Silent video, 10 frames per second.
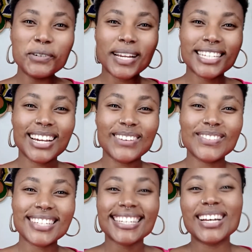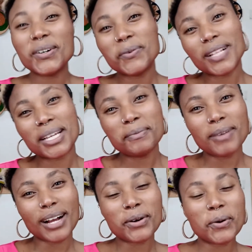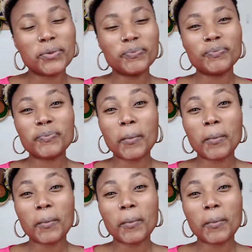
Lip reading: my champs. Welcome back home.